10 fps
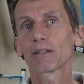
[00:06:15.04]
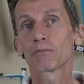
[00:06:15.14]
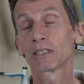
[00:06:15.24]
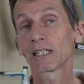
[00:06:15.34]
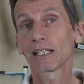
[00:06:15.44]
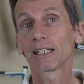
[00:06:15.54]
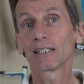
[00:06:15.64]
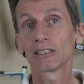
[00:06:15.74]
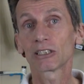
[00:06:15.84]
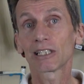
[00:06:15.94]

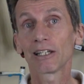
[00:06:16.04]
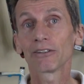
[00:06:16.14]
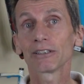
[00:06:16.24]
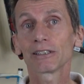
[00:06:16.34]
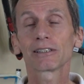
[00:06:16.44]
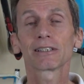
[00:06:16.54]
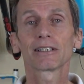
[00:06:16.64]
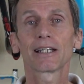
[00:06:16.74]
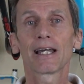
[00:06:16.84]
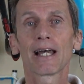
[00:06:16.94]
particularly in steerers,
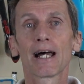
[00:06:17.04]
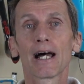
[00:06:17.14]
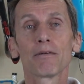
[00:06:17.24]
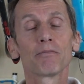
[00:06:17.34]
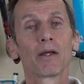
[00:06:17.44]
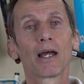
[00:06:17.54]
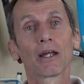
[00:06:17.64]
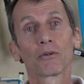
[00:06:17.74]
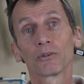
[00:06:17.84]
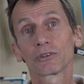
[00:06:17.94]

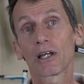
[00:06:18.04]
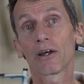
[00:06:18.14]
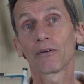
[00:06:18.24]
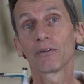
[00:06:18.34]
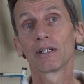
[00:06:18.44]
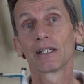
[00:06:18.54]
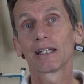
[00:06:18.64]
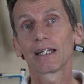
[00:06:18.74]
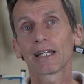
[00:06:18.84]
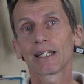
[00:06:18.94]
and also
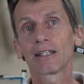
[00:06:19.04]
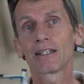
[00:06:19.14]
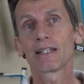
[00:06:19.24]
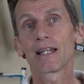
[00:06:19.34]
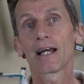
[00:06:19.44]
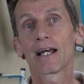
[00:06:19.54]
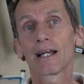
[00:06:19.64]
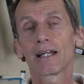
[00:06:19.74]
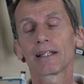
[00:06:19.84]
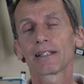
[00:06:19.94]
in
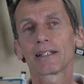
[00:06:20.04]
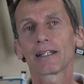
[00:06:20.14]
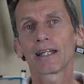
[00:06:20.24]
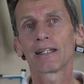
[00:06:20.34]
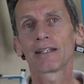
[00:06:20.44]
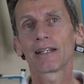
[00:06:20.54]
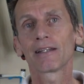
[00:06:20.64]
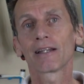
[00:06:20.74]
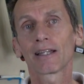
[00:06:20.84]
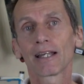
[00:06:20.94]

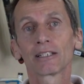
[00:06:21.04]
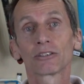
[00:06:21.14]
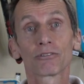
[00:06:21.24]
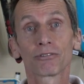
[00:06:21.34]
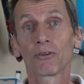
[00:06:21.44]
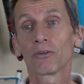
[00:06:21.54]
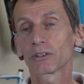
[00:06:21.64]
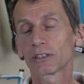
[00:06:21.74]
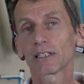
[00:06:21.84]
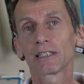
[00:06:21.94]
the legs of
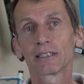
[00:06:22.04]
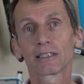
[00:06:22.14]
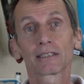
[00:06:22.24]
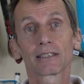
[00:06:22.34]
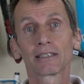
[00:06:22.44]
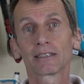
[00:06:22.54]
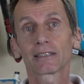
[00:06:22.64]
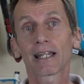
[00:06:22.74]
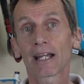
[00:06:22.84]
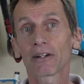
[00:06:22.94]
forks is
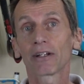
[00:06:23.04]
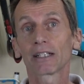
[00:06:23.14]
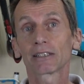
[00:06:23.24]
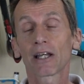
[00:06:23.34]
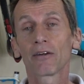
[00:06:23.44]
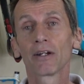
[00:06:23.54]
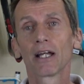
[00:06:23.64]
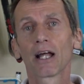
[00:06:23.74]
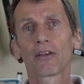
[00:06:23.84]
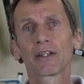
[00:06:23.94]
staggering. So
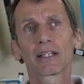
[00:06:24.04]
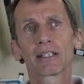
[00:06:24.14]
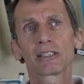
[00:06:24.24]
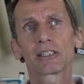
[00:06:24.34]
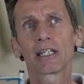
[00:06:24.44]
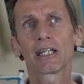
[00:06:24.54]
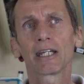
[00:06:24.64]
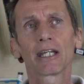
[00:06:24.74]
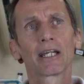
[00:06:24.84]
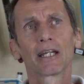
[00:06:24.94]
I think this
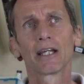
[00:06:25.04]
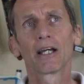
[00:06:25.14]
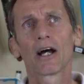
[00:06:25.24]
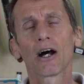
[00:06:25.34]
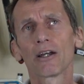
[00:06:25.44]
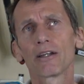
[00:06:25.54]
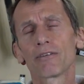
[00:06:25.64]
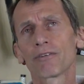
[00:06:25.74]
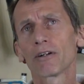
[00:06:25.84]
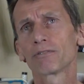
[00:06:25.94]
year, I
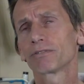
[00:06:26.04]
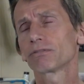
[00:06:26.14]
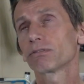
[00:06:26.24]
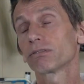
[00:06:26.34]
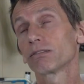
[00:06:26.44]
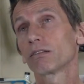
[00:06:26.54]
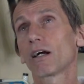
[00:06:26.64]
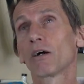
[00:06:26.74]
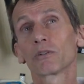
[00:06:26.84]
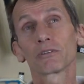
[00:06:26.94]

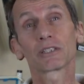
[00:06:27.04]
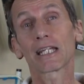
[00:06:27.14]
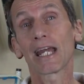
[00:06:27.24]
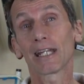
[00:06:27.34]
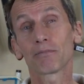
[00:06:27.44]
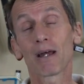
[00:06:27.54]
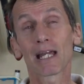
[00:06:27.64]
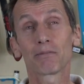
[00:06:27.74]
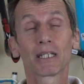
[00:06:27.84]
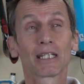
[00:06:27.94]
would have scanned
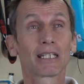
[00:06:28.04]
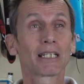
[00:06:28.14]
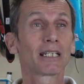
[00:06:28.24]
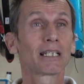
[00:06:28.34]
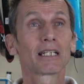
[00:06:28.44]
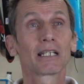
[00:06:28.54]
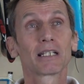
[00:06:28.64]
maybe